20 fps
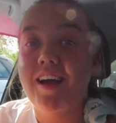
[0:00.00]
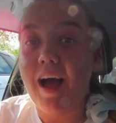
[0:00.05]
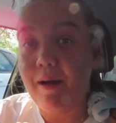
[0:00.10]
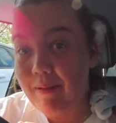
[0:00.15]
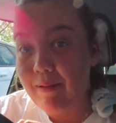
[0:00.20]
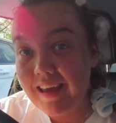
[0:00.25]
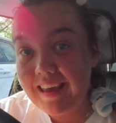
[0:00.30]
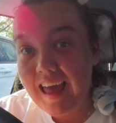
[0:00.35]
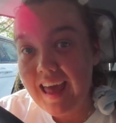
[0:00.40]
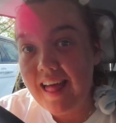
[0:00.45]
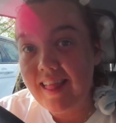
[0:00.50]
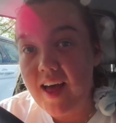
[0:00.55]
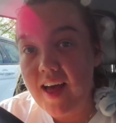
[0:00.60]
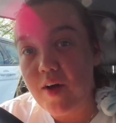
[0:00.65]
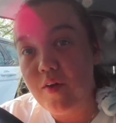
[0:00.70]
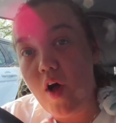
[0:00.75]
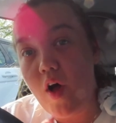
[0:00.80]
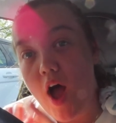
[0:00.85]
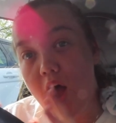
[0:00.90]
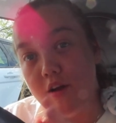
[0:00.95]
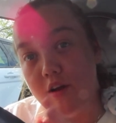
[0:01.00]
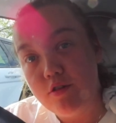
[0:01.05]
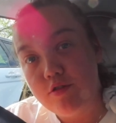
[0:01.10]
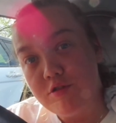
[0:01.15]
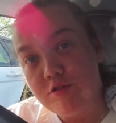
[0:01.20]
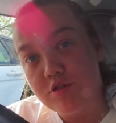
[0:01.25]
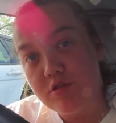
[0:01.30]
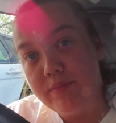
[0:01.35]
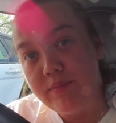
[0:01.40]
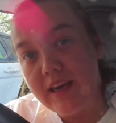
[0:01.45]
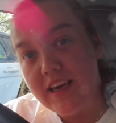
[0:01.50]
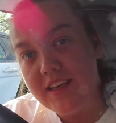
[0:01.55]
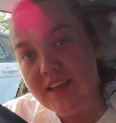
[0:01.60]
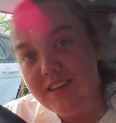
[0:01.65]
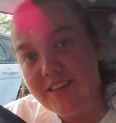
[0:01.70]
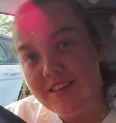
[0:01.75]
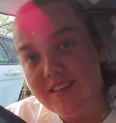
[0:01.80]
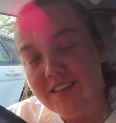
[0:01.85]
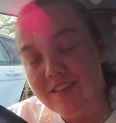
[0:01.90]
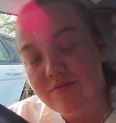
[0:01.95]
might get a little outro
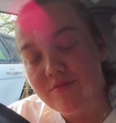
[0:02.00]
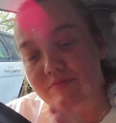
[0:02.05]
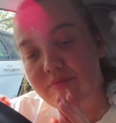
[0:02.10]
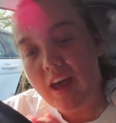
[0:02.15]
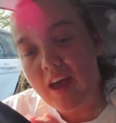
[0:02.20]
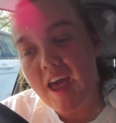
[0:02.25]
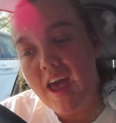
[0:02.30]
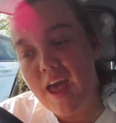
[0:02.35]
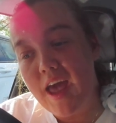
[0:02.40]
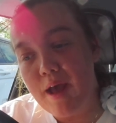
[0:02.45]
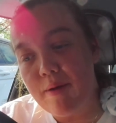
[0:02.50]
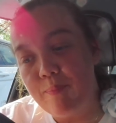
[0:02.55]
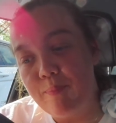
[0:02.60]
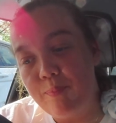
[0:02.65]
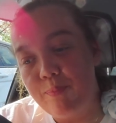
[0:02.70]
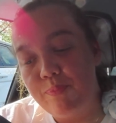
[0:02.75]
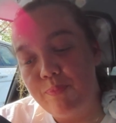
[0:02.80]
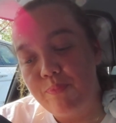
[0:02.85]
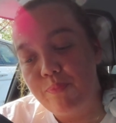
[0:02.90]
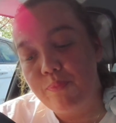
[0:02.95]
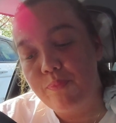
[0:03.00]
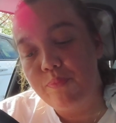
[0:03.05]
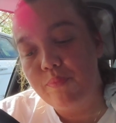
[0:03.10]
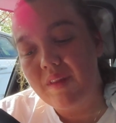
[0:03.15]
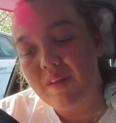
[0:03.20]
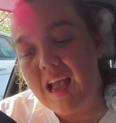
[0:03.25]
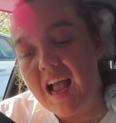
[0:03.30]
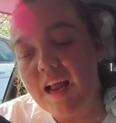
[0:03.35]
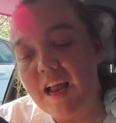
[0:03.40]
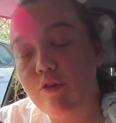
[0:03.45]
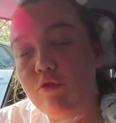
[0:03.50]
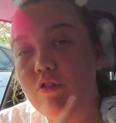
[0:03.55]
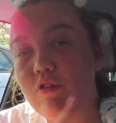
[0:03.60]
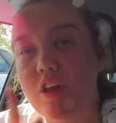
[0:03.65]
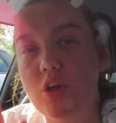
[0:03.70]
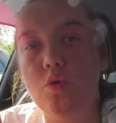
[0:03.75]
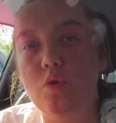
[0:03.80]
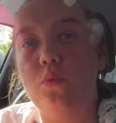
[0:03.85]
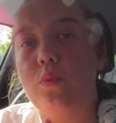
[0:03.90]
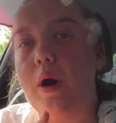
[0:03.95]
made. I don't
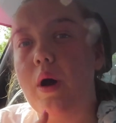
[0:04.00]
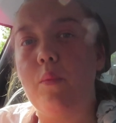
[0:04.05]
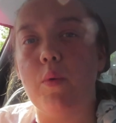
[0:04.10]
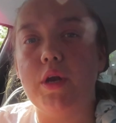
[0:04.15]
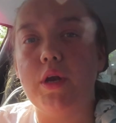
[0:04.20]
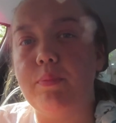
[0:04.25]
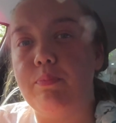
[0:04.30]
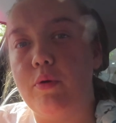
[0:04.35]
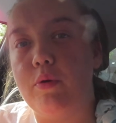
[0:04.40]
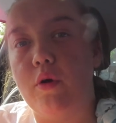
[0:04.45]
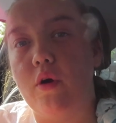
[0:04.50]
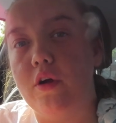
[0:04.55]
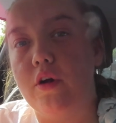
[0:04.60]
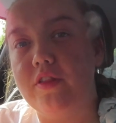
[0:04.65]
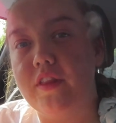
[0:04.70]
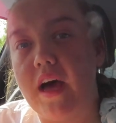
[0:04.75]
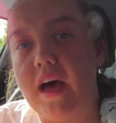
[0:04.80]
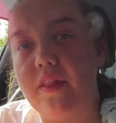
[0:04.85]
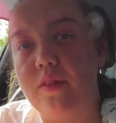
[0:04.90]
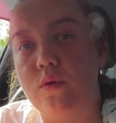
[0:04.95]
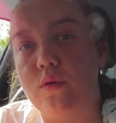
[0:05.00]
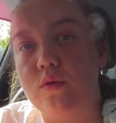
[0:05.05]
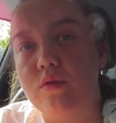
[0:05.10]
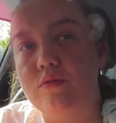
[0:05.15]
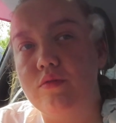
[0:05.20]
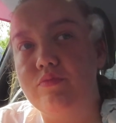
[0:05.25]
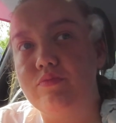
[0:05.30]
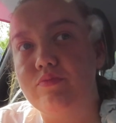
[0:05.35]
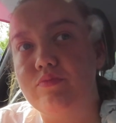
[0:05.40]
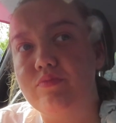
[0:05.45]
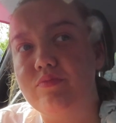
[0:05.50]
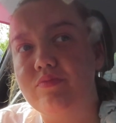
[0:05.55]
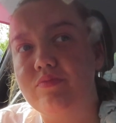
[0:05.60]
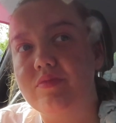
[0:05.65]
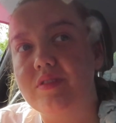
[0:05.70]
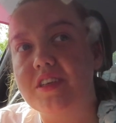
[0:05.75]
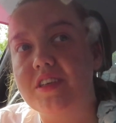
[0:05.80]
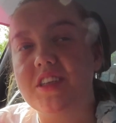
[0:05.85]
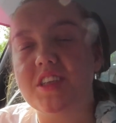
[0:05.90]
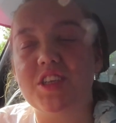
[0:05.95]
really know what I want to put on that though,
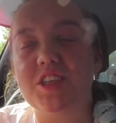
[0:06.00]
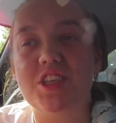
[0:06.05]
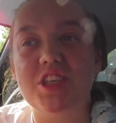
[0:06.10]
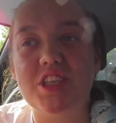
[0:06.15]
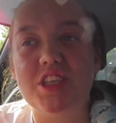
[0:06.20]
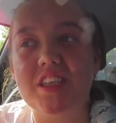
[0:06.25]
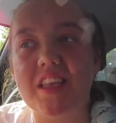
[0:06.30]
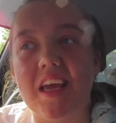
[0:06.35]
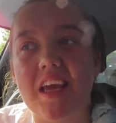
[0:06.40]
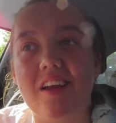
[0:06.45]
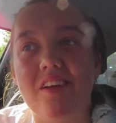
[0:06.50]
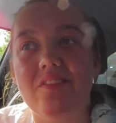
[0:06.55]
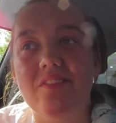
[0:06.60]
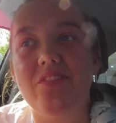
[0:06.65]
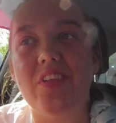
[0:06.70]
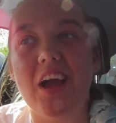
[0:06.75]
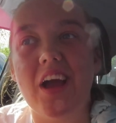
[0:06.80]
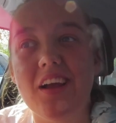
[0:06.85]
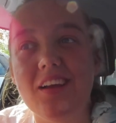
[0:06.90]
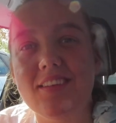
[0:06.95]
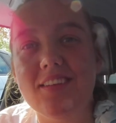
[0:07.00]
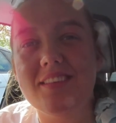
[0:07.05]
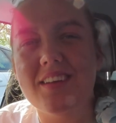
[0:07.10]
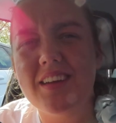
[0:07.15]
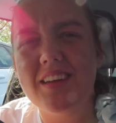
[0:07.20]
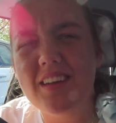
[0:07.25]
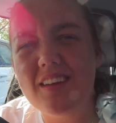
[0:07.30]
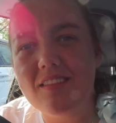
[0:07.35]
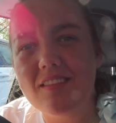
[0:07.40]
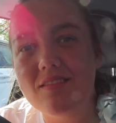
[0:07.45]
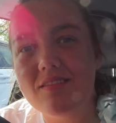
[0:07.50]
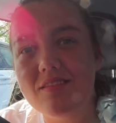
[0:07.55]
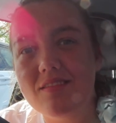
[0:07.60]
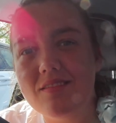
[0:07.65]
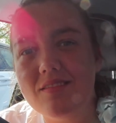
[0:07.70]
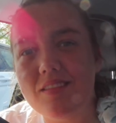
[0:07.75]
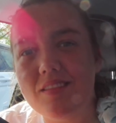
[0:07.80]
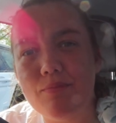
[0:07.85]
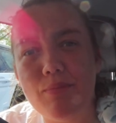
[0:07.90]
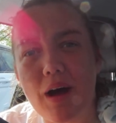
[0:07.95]
because it's just like thanks on it,
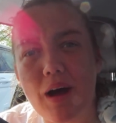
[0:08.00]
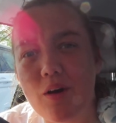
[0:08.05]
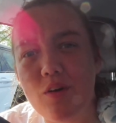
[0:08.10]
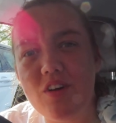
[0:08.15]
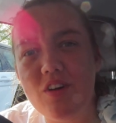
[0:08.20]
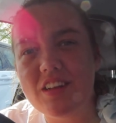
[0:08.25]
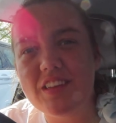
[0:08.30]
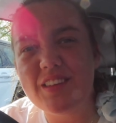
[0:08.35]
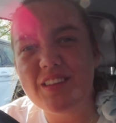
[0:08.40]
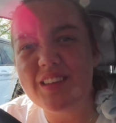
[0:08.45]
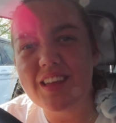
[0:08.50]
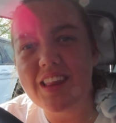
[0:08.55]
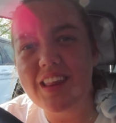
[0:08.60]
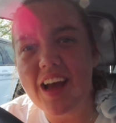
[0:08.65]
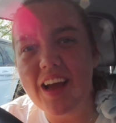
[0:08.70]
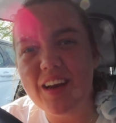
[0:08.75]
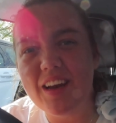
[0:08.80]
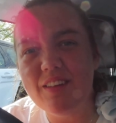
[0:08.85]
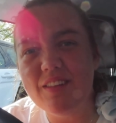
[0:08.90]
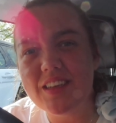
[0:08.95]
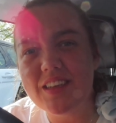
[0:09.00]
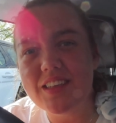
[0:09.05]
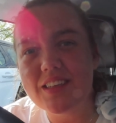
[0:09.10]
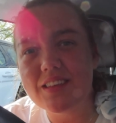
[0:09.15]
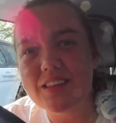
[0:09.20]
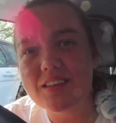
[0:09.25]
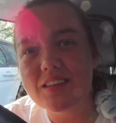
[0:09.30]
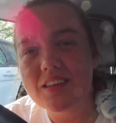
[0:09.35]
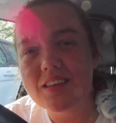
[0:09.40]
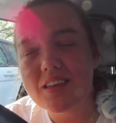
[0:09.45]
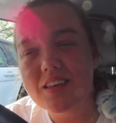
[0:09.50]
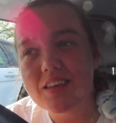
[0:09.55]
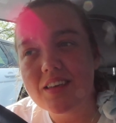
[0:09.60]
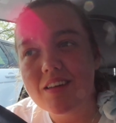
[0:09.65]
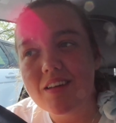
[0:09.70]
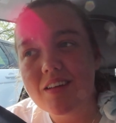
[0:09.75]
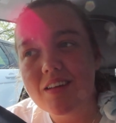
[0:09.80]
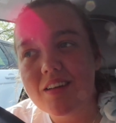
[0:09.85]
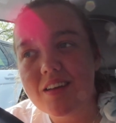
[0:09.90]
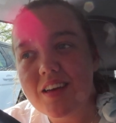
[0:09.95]
but I wanted to say that anyways.
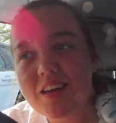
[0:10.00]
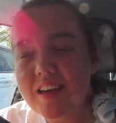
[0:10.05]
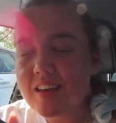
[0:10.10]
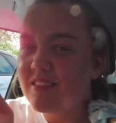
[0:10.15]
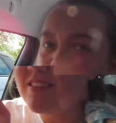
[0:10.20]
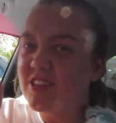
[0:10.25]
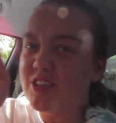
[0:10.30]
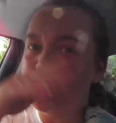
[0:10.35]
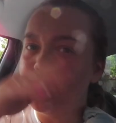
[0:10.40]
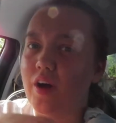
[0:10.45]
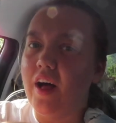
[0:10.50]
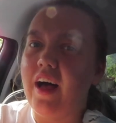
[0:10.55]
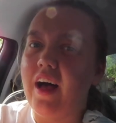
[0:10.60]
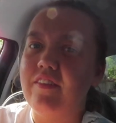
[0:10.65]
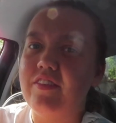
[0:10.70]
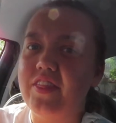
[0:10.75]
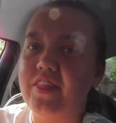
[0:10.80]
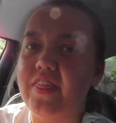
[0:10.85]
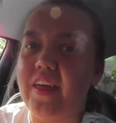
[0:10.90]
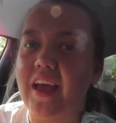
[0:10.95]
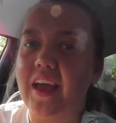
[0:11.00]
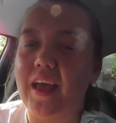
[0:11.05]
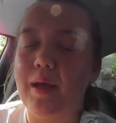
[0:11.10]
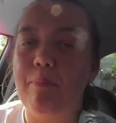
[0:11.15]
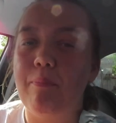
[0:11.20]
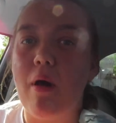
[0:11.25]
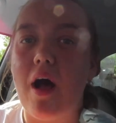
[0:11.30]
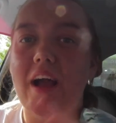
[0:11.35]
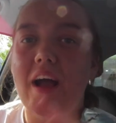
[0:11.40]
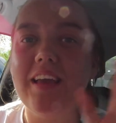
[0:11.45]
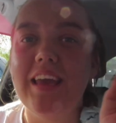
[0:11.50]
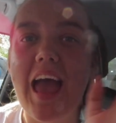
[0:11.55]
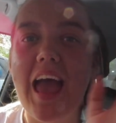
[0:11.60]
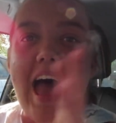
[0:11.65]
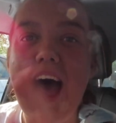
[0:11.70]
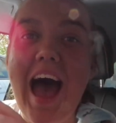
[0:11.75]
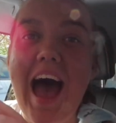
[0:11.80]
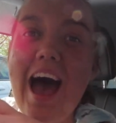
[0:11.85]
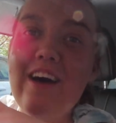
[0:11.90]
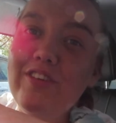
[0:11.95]
Don't know, I'll have a think. But yeah,
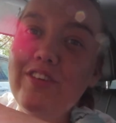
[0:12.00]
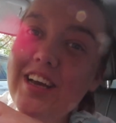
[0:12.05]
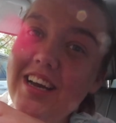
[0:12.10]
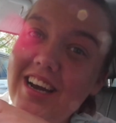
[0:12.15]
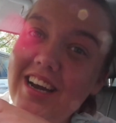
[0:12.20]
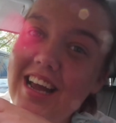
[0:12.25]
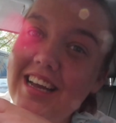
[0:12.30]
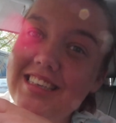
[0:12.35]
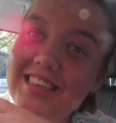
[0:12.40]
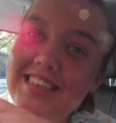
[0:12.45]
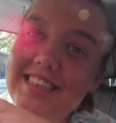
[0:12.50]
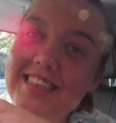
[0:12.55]
have a great